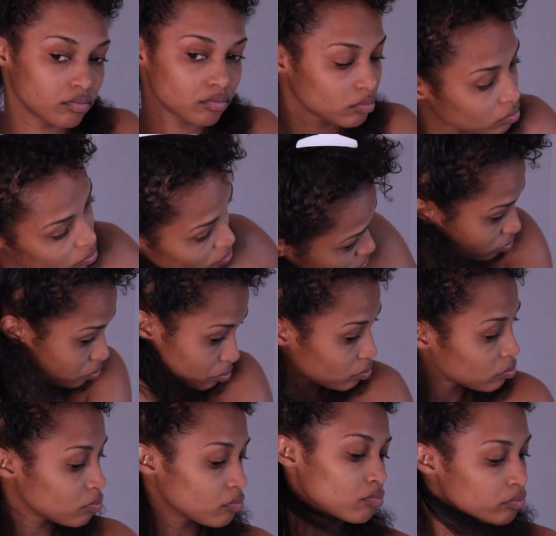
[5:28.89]
And
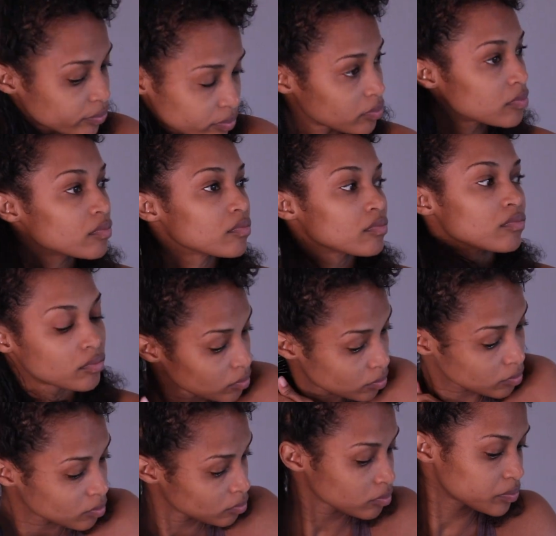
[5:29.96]
yeah, so this is my
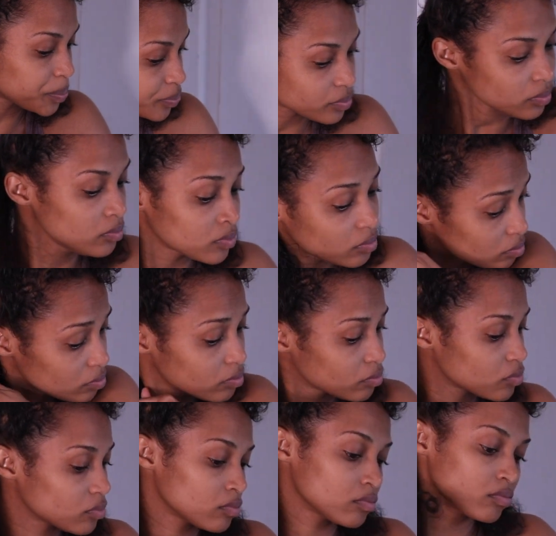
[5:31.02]
Conair Goldbird
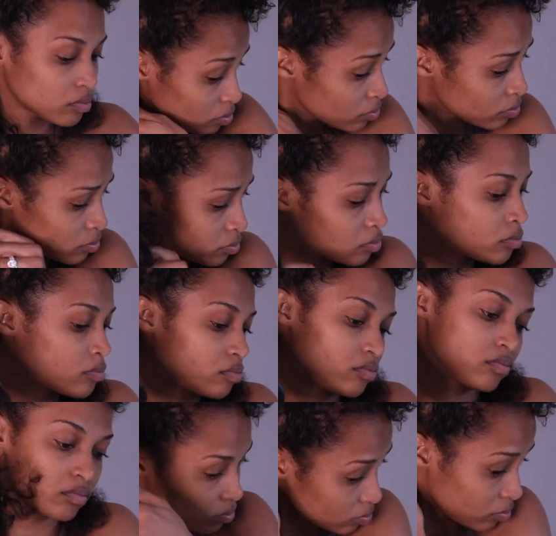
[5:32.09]
blow dryer. I've
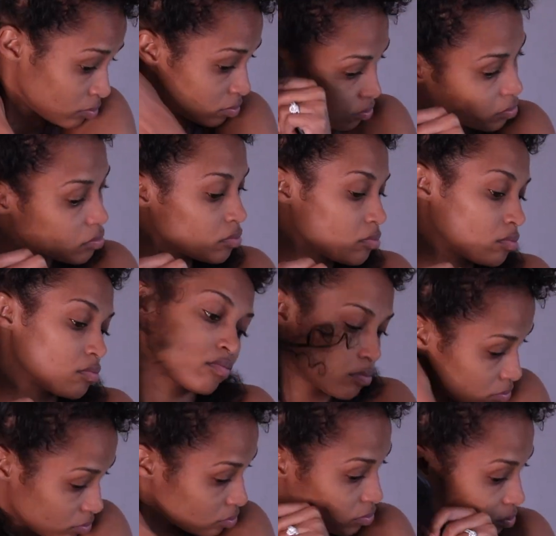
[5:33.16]
had it for like six
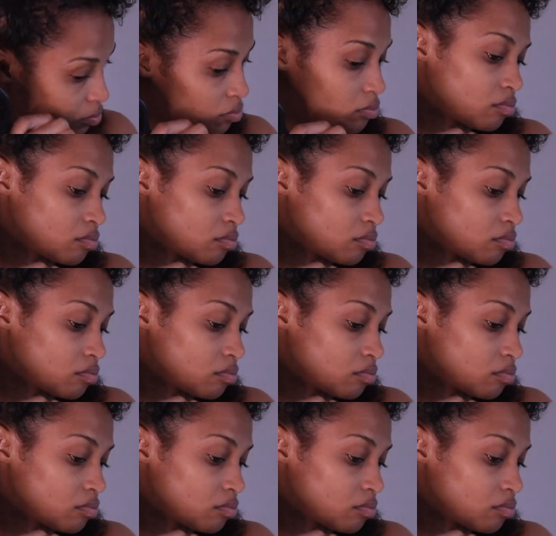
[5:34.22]
years.